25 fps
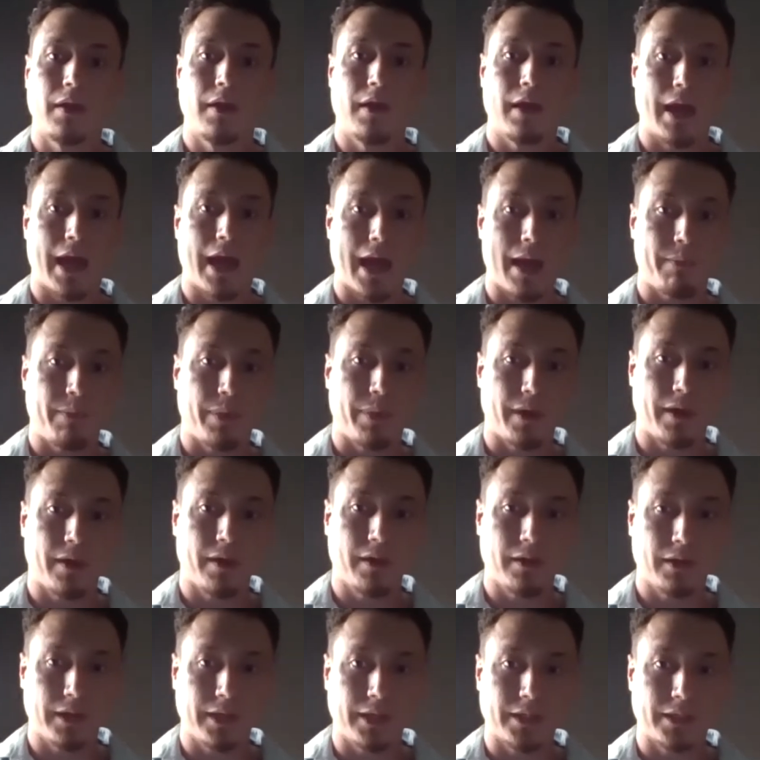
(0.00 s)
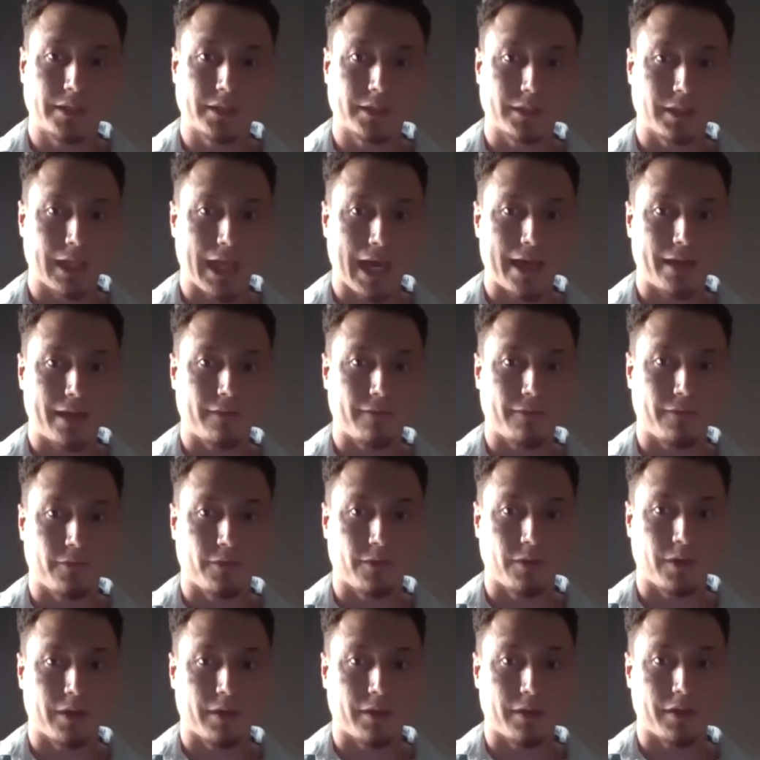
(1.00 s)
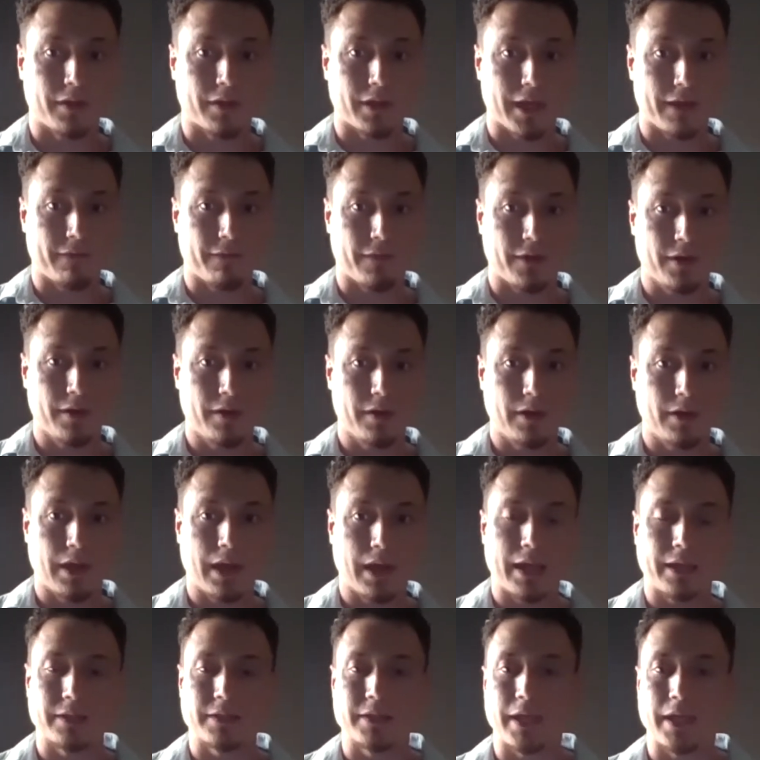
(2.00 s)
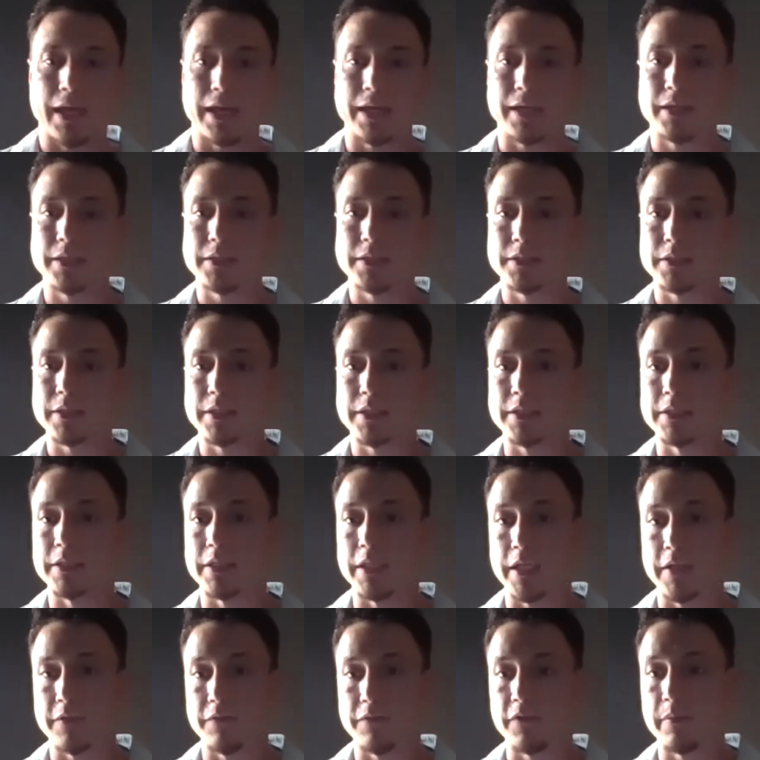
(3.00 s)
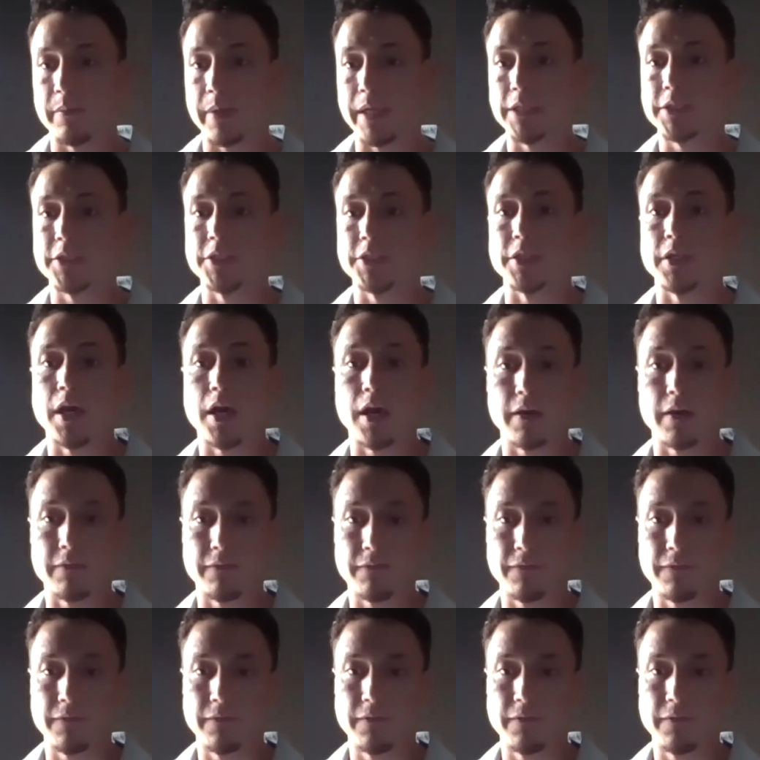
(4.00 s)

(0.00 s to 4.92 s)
hepa is Latin for the liver, and titis is an inflammation of.